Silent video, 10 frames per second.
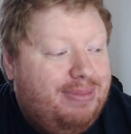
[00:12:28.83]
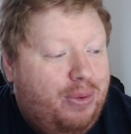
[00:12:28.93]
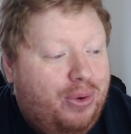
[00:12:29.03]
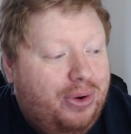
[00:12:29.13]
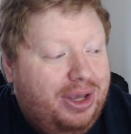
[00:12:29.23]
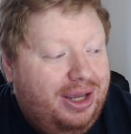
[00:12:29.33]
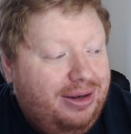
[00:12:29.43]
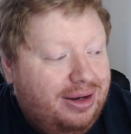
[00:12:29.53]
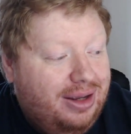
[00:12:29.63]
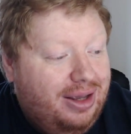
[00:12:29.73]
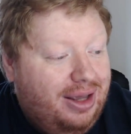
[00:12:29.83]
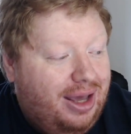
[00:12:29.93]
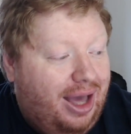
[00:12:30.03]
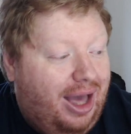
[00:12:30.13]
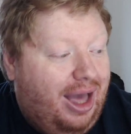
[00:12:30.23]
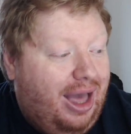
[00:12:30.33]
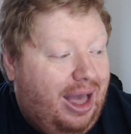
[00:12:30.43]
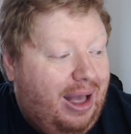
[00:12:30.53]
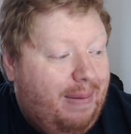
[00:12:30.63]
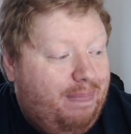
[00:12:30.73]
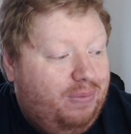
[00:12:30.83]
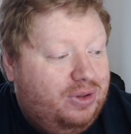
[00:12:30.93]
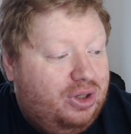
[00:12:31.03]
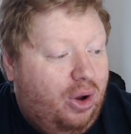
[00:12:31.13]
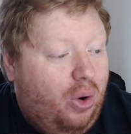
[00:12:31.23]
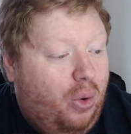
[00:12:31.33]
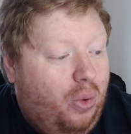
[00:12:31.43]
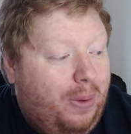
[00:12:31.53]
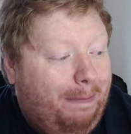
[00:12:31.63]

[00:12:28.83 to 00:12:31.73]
walking, so